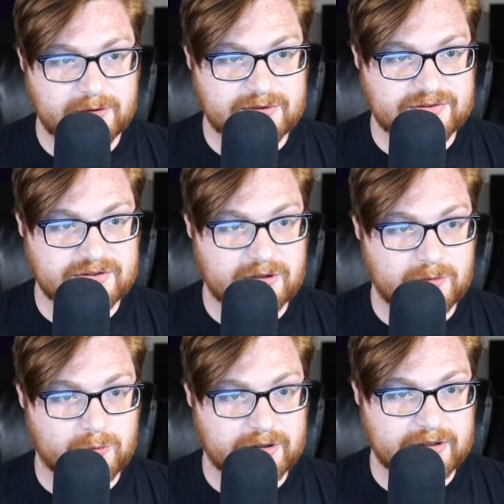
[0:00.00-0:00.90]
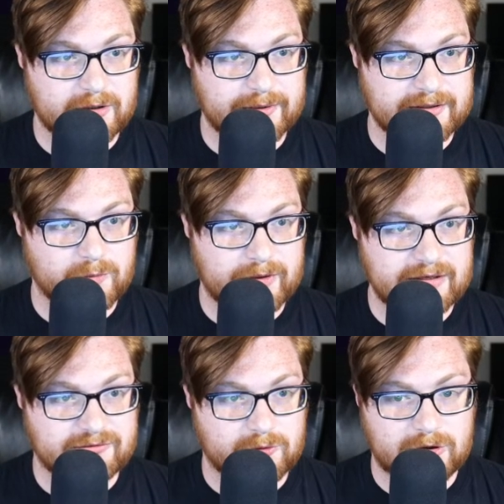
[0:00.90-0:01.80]
You can see, oh, we're going to go ahead and
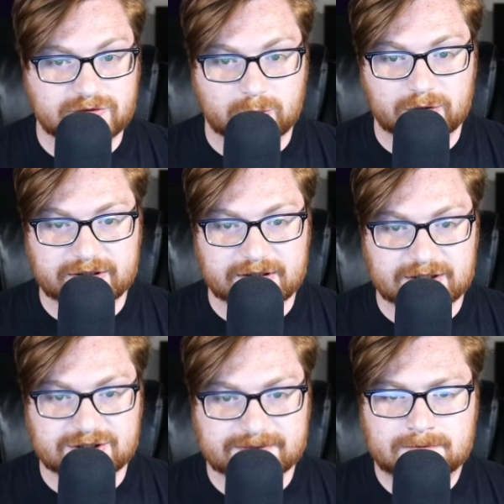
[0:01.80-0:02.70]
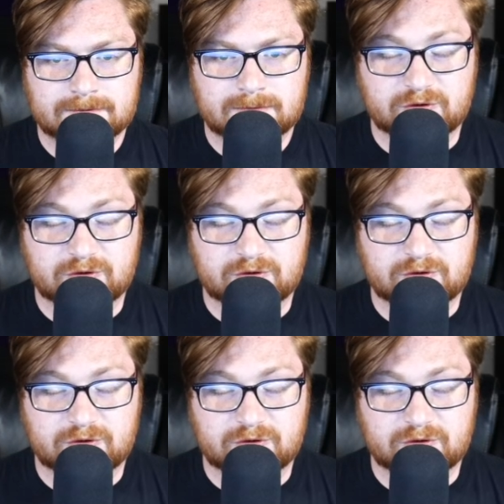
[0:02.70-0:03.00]
wait for our Tor connection.